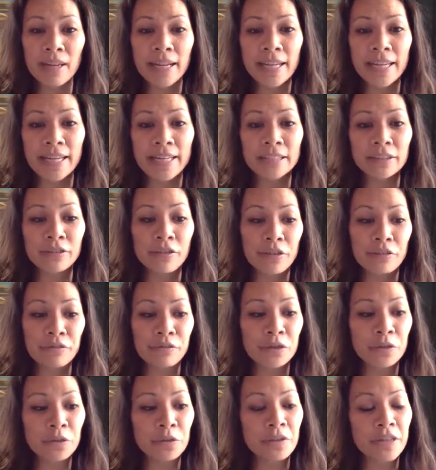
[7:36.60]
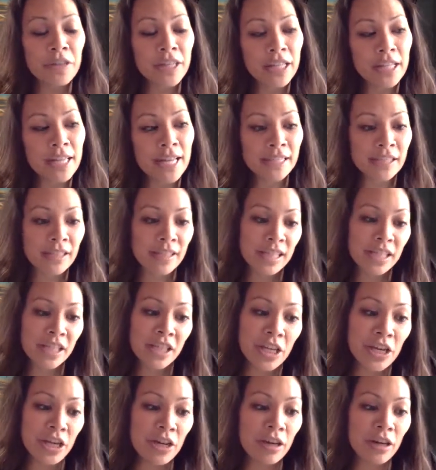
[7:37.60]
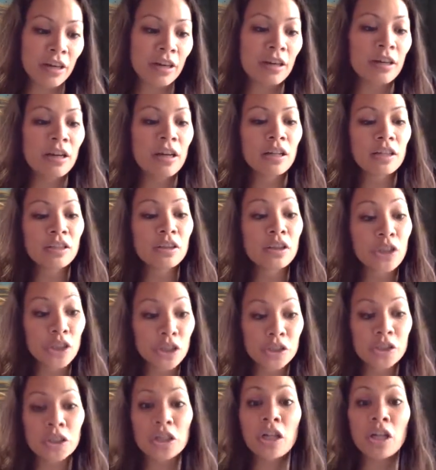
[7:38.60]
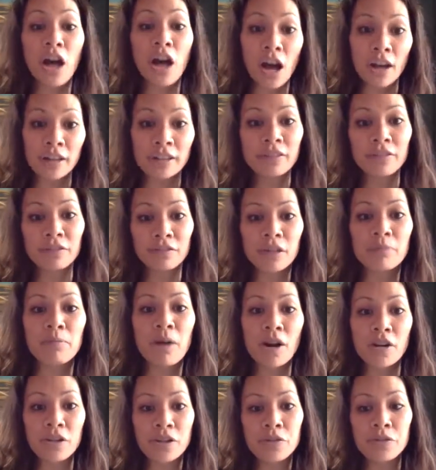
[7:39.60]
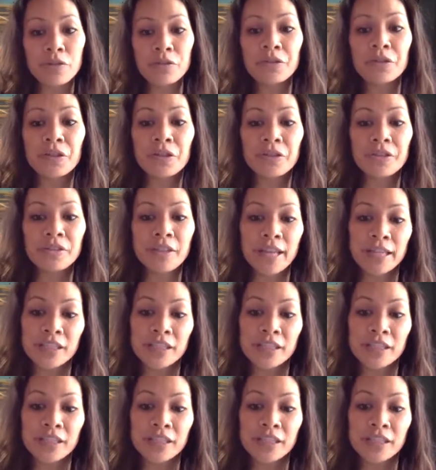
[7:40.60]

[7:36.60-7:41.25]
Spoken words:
And through the end of the year, learned a lot from our users.